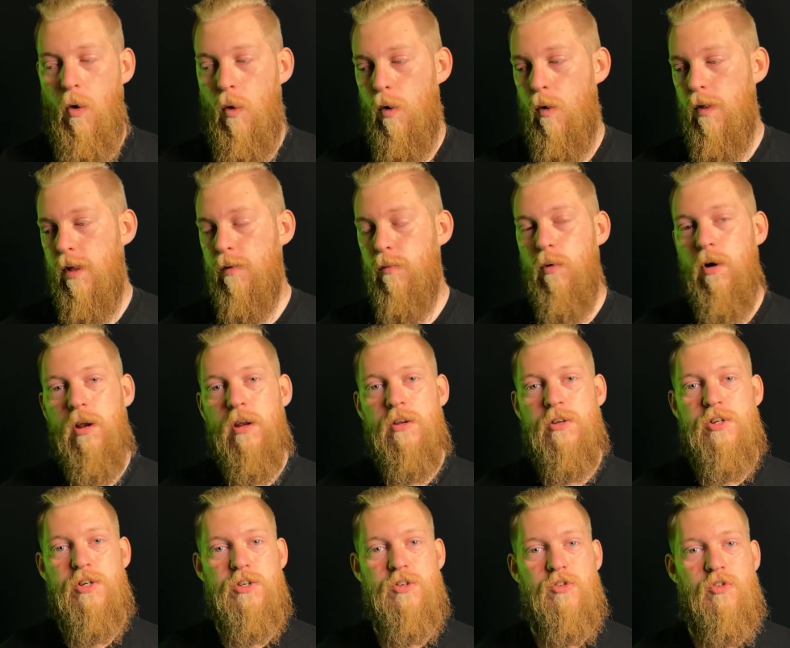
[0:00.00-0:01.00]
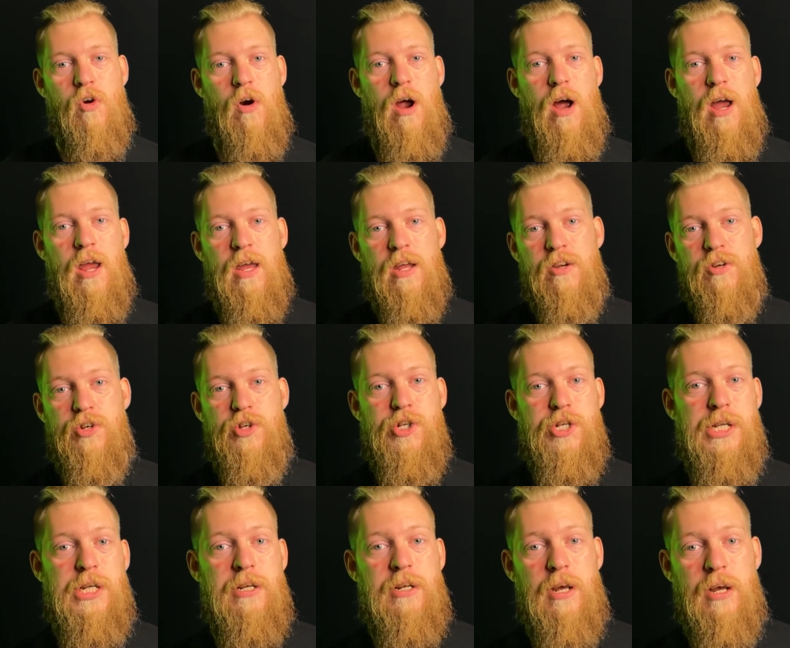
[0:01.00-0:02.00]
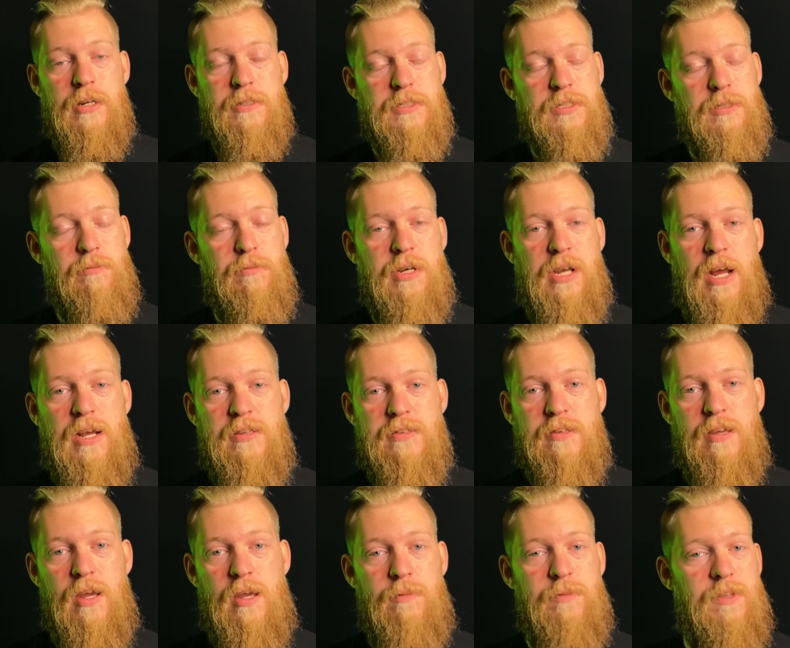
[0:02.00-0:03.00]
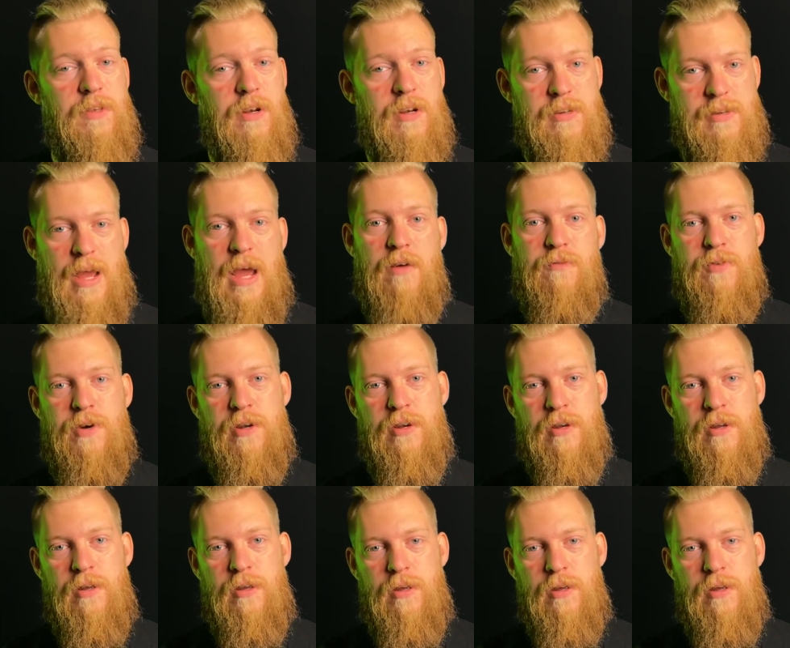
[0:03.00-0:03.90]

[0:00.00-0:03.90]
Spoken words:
or they want to just try and cheat at some dice games in a tavern,